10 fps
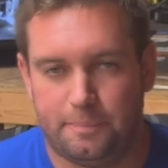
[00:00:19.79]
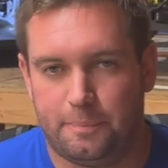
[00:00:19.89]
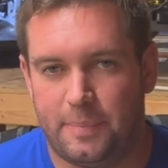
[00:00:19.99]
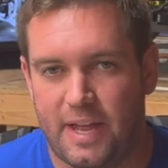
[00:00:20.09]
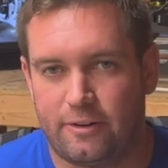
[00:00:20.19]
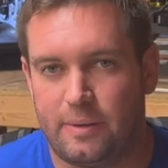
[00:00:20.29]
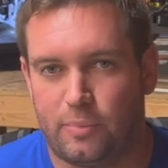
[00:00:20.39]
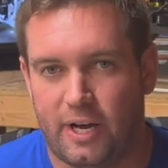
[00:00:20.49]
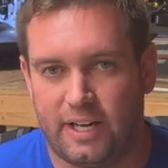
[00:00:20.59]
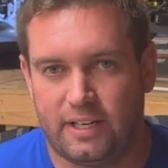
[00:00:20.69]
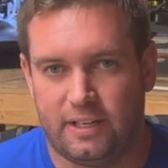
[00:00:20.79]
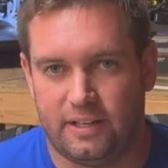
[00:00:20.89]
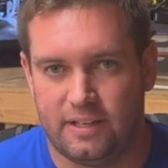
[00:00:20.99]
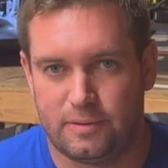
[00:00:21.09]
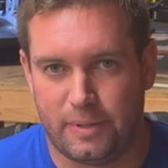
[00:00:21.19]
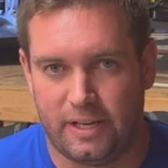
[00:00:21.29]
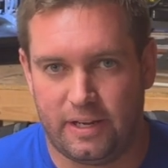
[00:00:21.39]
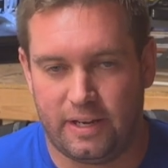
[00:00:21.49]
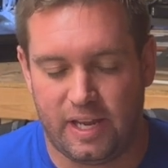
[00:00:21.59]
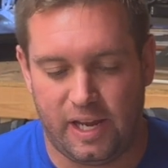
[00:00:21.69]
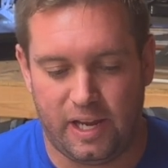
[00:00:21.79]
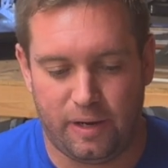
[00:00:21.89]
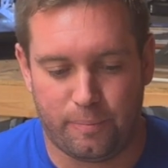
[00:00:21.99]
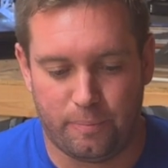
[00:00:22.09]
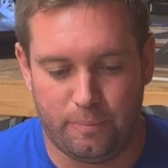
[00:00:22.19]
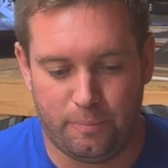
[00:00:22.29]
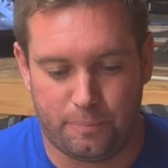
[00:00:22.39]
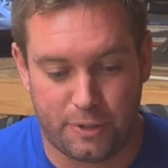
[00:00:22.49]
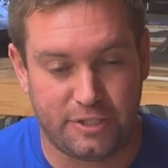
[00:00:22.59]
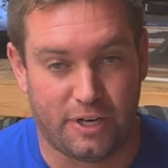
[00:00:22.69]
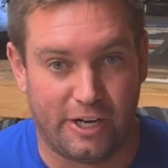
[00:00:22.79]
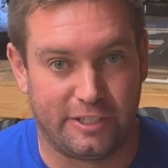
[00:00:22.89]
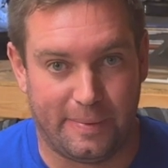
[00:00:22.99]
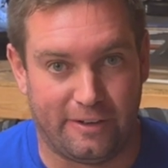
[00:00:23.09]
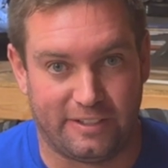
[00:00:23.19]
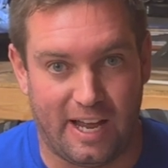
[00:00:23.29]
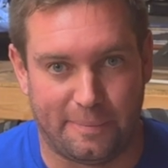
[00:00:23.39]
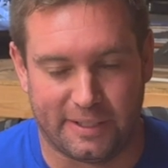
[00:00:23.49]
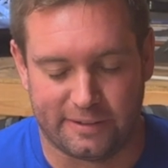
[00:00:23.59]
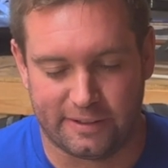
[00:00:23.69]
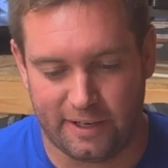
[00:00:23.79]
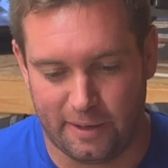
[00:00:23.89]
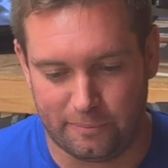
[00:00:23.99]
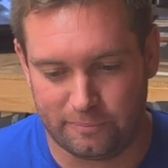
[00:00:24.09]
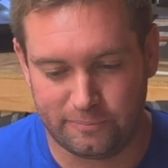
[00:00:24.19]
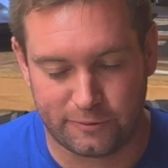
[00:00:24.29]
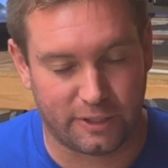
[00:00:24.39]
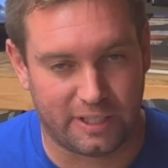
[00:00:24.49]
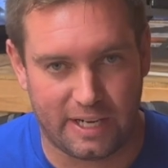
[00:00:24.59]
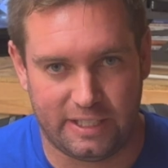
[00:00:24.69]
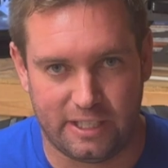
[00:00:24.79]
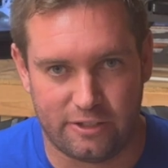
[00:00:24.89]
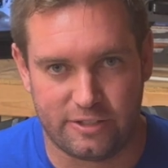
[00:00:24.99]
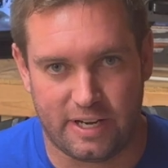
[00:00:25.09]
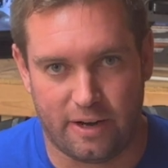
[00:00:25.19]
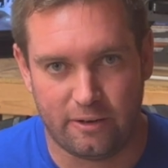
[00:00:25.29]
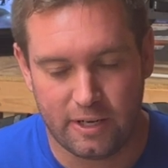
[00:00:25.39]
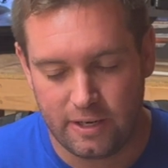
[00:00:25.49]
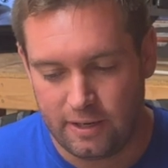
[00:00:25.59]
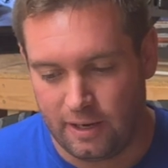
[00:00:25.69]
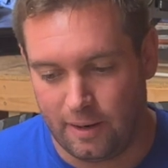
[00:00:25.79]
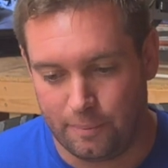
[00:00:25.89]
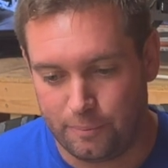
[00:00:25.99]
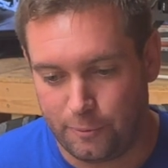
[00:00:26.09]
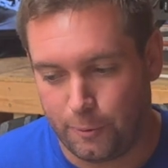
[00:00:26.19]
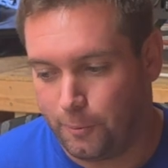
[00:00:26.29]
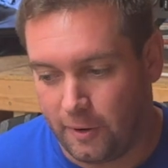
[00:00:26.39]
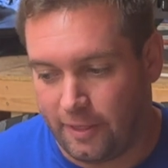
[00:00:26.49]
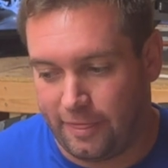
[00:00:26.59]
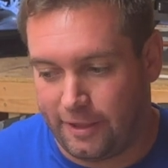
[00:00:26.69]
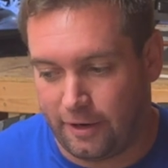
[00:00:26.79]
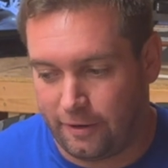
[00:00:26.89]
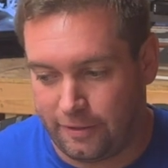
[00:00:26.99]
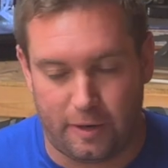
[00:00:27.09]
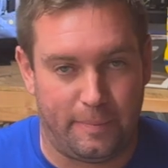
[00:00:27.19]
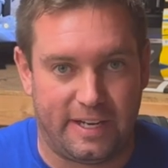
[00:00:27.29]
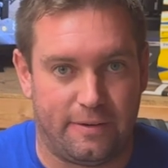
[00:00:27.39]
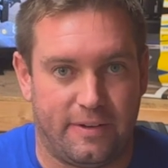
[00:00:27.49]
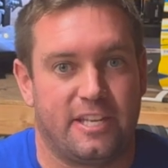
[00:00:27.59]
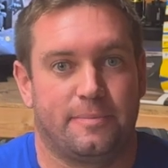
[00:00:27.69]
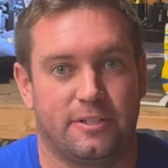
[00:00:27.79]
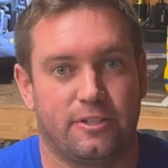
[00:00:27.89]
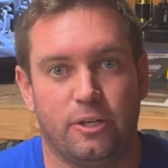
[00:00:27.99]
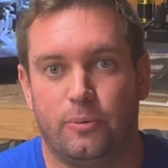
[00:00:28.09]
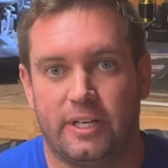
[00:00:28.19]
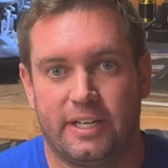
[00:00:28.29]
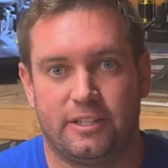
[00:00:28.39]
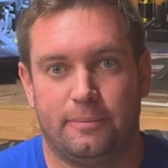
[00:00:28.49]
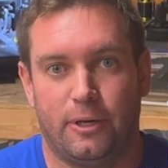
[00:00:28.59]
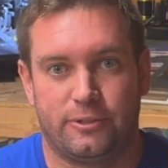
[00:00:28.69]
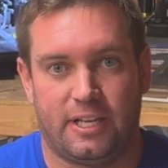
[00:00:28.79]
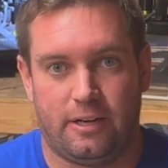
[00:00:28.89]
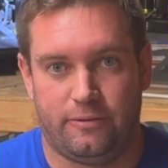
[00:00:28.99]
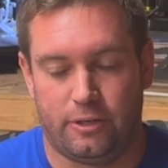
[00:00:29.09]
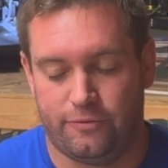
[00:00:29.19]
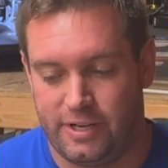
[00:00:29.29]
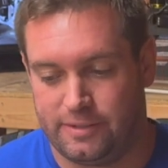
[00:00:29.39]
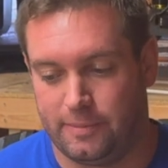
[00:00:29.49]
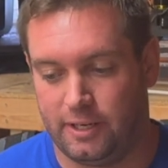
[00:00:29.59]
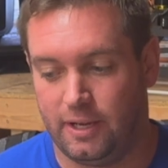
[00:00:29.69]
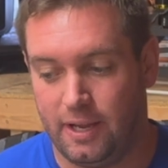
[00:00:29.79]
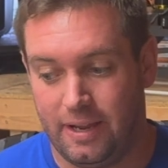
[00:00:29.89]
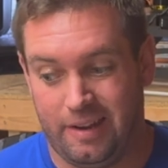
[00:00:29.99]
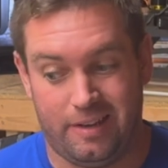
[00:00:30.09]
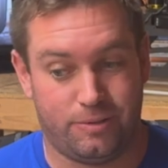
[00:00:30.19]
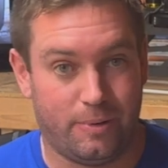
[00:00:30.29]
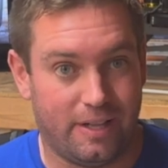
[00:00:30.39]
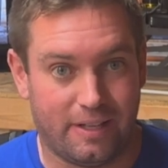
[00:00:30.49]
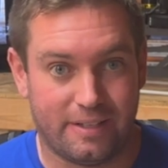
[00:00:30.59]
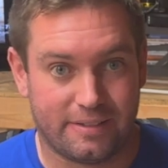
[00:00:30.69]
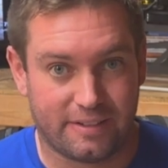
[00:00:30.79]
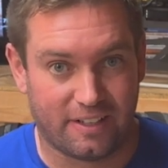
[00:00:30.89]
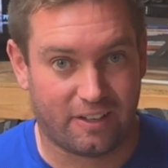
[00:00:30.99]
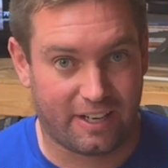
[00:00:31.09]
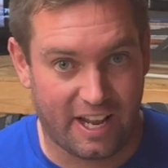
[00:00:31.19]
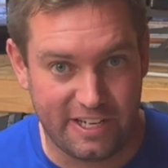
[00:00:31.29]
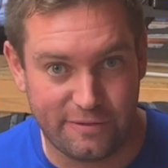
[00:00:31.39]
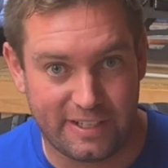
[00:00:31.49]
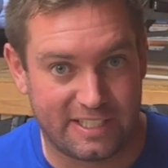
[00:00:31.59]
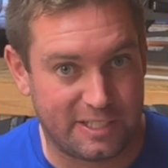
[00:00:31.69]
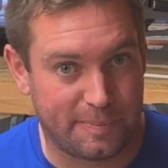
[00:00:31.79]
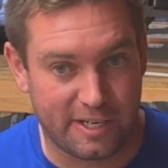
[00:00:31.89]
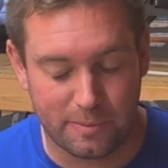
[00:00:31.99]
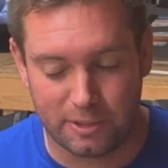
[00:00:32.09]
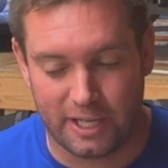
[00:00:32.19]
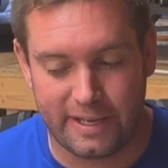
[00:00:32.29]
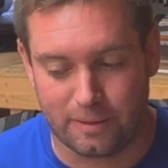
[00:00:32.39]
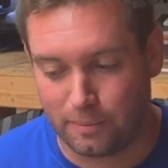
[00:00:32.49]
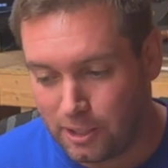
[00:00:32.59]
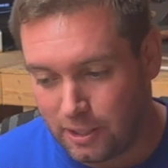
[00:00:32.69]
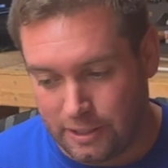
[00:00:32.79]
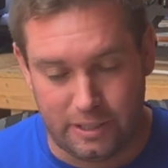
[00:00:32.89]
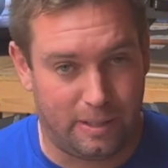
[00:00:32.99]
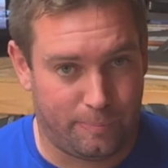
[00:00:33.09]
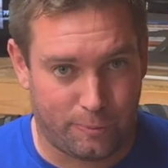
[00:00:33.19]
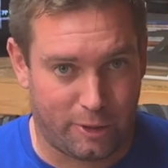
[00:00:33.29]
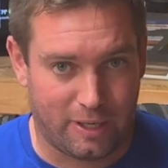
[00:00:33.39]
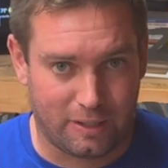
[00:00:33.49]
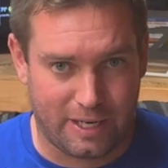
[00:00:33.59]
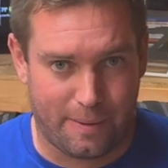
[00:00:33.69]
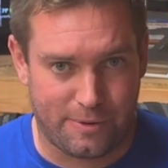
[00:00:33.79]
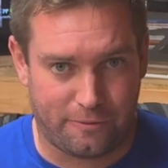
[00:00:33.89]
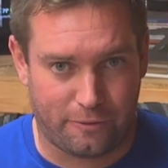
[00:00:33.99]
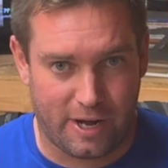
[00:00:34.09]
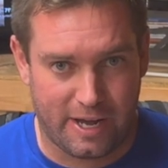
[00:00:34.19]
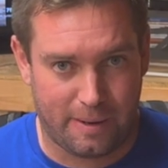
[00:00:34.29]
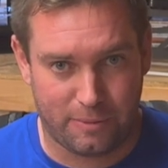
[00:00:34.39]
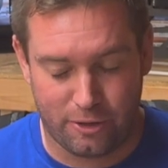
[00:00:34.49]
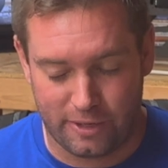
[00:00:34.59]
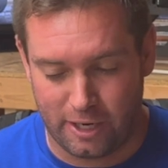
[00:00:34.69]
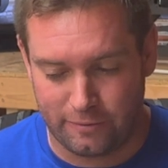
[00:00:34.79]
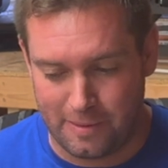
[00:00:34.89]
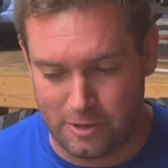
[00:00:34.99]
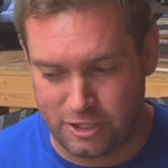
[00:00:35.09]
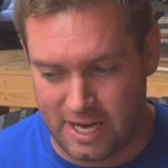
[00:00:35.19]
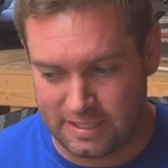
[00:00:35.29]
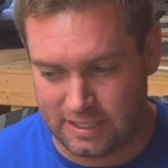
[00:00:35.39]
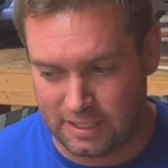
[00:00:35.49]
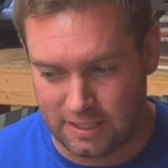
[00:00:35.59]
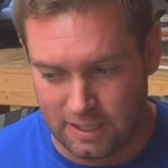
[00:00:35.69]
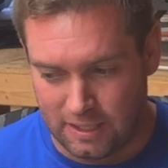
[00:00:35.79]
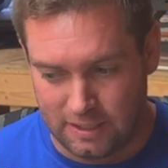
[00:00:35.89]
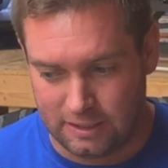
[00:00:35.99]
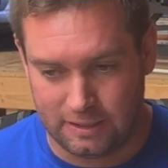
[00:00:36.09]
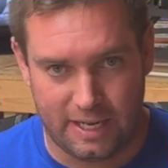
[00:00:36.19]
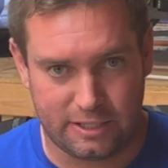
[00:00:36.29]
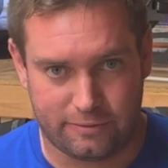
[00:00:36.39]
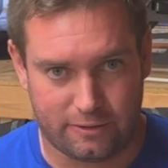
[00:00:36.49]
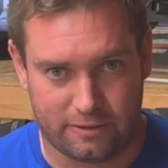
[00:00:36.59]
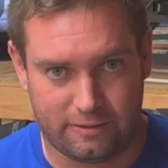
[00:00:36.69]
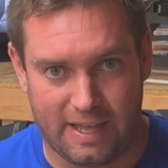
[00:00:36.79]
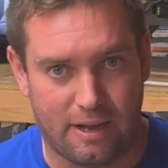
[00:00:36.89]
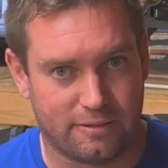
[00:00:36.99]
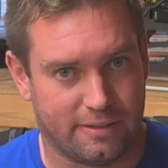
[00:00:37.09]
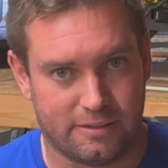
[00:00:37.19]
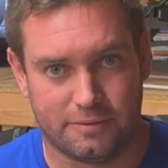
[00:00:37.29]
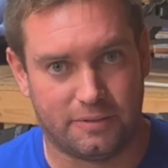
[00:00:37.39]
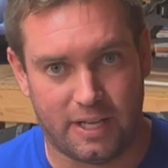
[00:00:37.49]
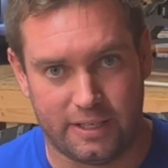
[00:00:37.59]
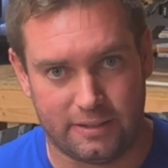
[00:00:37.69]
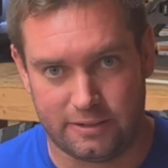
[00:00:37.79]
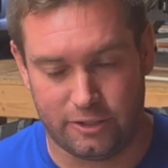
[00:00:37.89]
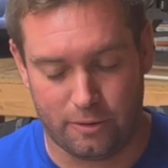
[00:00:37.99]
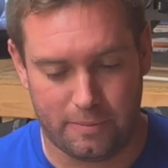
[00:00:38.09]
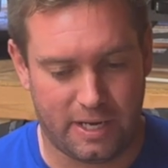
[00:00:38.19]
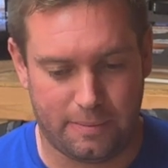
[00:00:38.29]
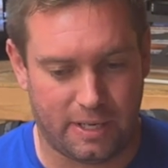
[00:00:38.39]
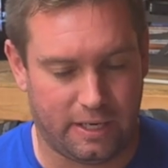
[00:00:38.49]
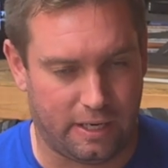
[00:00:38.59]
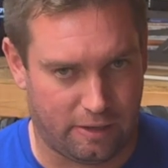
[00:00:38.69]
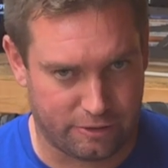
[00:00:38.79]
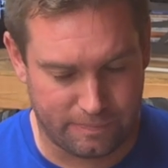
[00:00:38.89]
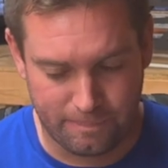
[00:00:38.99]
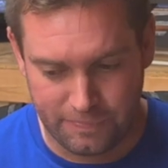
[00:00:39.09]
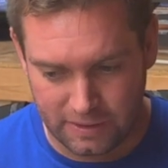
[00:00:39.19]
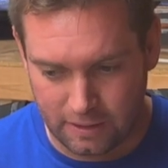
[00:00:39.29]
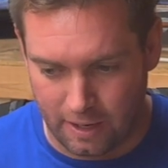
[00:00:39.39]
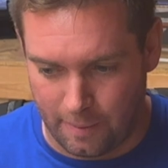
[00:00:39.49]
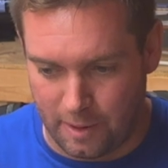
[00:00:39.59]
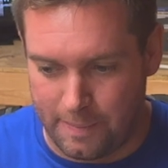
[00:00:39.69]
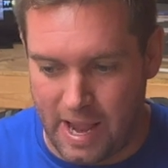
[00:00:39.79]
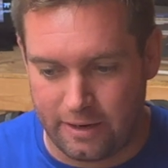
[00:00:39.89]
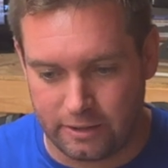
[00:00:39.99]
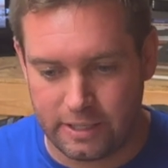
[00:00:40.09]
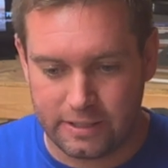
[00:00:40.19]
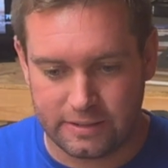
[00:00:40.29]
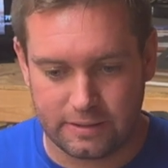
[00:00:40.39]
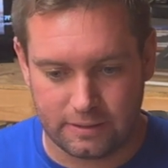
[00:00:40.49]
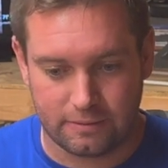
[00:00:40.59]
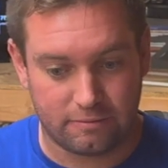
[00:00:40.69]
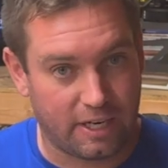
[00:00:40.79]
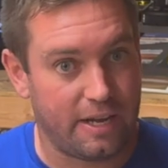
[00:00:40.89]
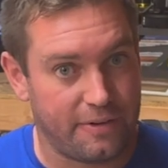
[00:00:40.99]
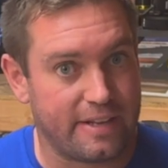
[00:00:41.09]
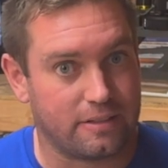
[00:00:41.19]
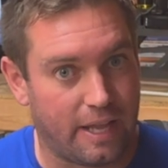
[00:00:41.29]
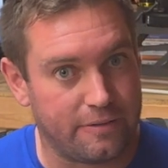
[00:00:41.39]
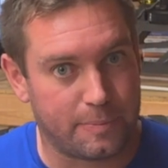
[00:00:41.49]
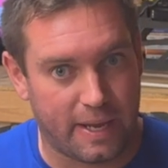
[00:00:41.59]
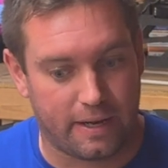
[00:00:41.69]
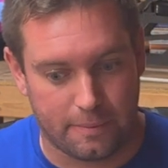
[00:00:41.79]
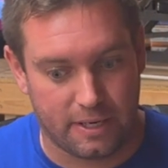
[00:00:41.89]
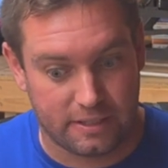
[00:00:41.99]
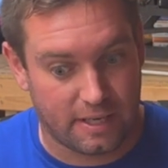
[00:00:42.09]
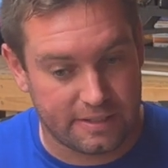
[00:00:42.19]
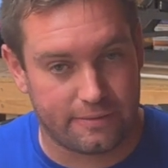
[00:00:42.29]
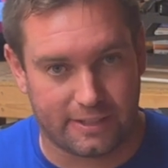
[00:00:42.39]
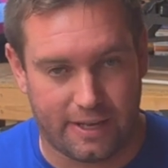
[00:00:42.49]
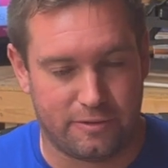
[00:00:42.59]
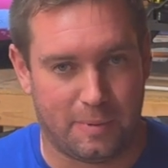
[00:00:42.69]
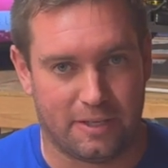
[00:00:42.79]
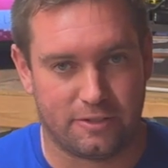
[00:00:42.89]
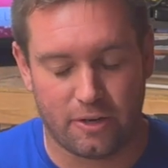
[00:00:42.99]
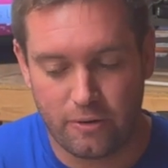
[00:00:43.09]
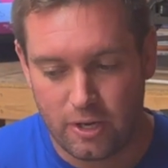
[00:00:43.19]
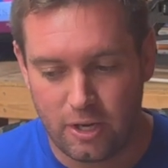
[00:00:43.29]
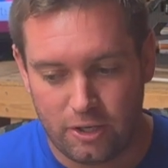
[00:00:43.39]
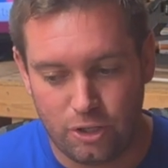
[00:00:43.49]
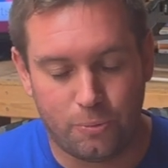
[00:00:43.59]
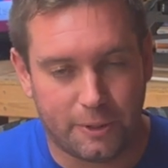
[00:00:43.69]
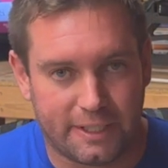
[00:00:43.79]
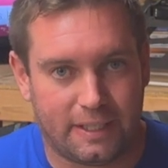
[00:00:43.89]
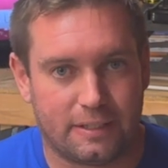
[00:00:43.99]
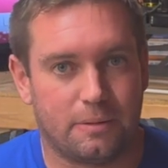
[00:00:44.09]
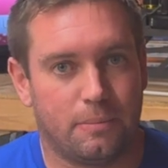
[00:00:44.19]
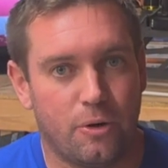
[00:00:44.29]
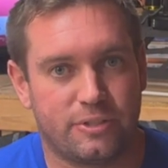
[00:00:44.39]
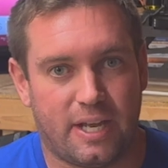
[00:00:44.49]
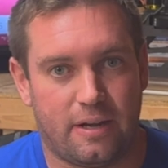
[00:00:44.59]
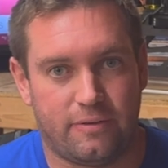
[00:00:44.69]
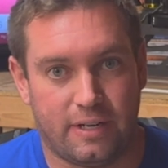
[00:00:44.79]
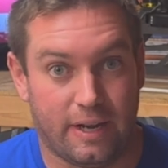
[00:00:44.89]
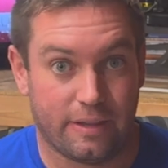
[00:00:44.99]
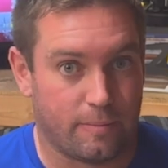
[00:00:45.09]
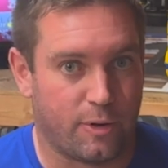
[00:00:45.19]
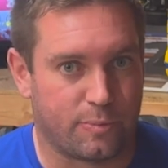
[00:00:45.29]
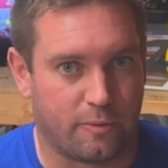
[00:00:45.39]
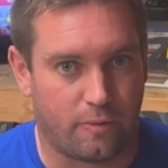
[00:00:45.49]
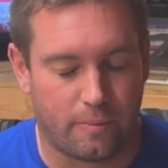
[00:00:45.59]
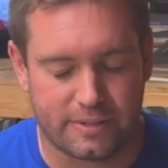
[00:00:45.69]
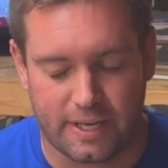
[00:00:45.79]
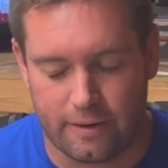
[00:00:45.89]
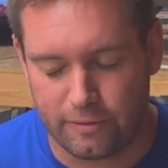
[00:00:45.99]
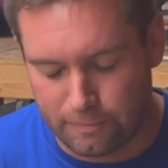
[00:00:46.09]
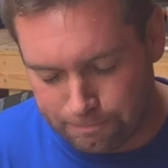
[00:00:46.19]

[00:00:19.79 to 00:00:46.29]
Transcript: Battery break-in has been a pretty talked about topic um, for a lot of years now. Um, one, they're, they're a big investment, so you want to get the most out of your investment, as well as they're kind of an expendable item. Um, where a helicopter frame, you know, an airframe or a chassis can can last for thousands of flights, you know, many many years. Um, a battery is kind of has a lifespan. I mean, it does have a lifespan, so you want to get the most out of it and the most performance out of it.